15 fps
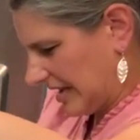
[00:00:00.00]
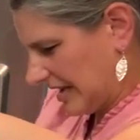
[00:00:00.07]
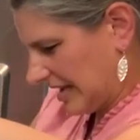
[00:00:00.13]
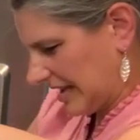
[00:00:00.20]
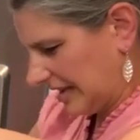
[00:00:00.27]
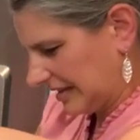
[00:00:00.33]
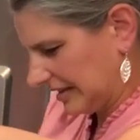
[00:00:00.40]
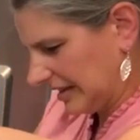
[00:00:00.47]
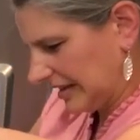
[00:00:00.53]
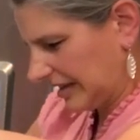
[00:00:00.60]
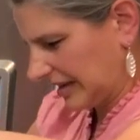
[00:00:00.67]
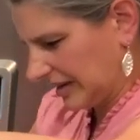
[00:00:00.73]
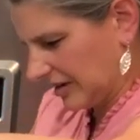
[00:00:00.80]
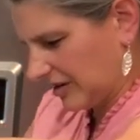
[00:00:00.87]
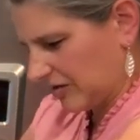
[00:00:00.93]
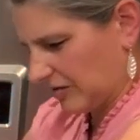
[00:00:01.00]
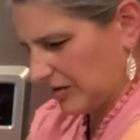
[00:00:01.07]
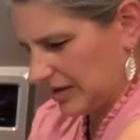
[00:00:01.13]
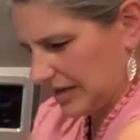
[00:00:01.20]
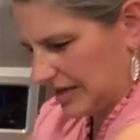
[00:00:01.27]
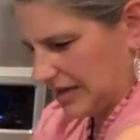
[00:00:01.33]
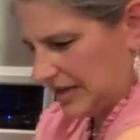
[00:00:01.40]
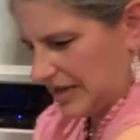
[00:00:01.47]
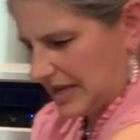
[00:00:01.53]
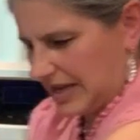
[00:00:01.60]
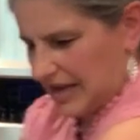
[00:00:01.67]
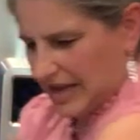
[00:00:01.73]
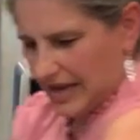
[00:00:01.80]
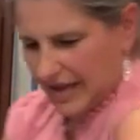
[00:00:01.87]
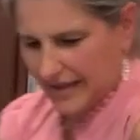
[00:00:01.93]
and let it go.
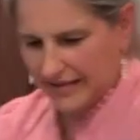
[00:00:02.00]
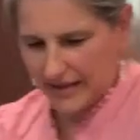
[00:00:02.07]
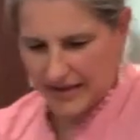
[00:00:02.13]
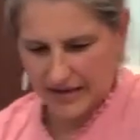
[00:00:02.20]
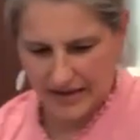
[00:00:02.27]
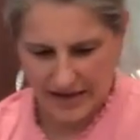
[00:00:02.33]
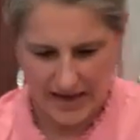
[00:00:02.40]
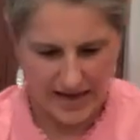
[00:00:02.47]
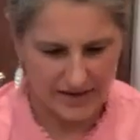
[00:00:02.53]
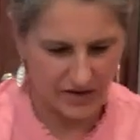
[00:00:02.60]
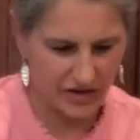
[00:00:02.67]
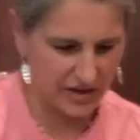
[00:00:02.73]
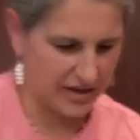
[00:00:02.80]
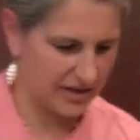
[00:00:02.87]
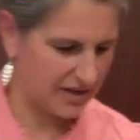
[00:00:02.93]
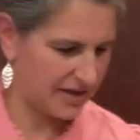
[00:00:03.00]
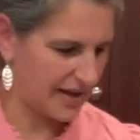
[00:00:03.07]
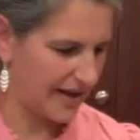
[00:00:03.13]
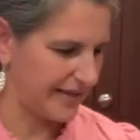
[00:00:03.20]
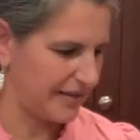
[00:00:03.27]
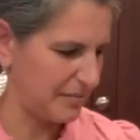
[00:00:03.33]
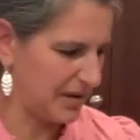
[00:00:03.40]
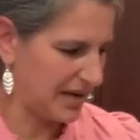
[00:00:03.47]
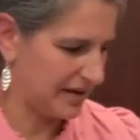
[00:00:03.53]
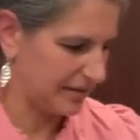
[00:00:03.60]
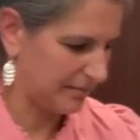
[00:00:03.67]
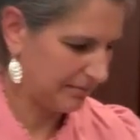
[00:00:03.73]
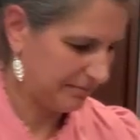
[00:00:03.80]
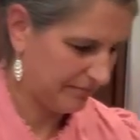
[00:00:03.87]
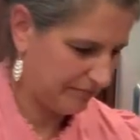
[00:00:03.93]
And then catch it at the bottom.